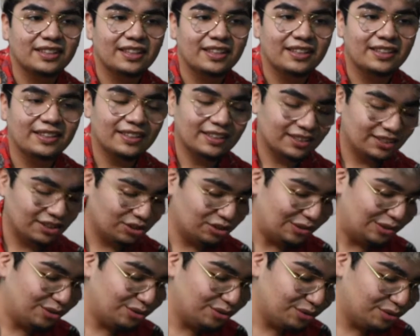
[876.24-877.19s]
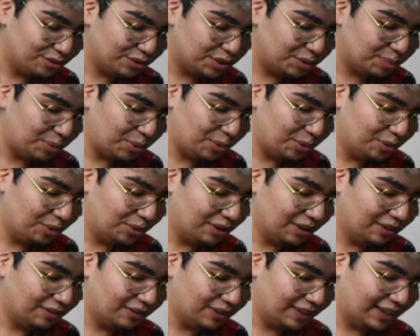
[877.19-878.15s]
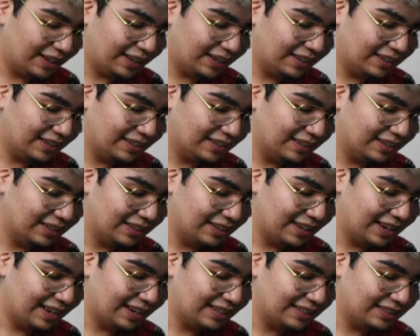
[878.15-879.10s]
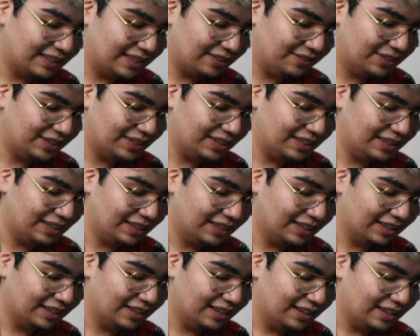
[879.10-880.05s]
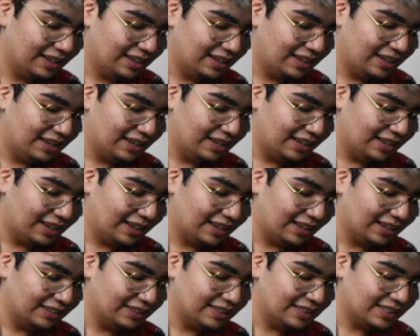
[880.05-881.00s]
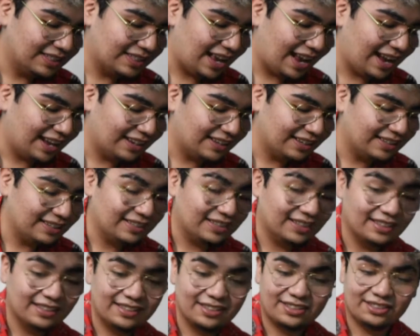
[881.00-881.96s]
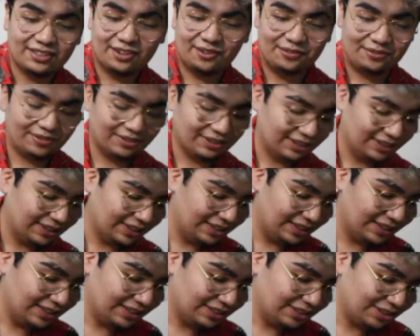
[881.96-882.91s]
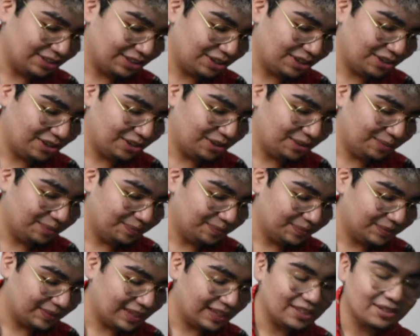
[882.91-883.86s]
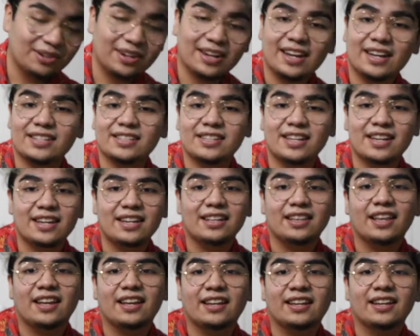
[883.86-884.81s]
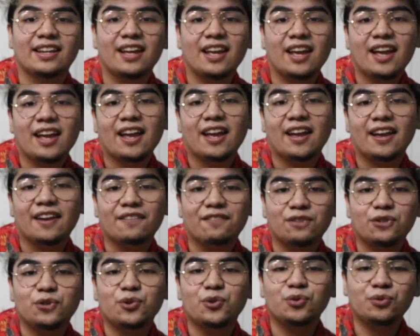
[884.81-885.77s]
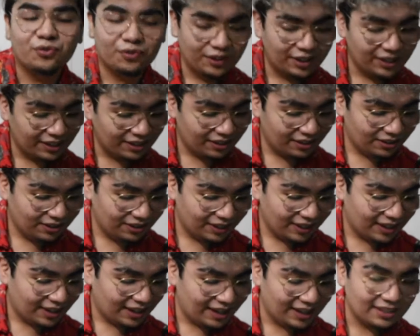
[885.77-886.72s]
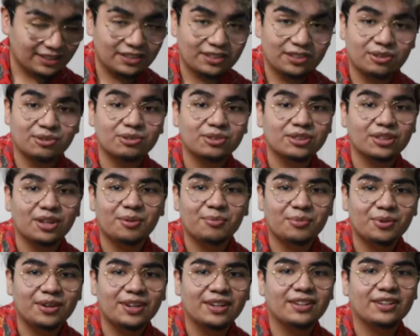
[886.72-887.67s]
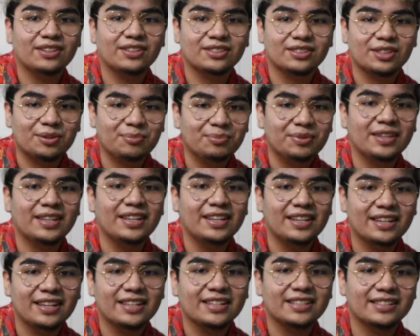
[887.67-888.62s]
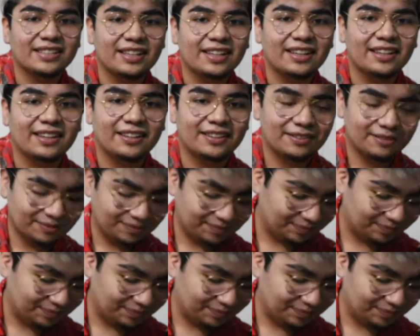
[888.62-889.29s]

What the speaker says: in this huge pool of like negativity and sadness and discomfort. So that's why I say, like, if you feel as though someone or something is like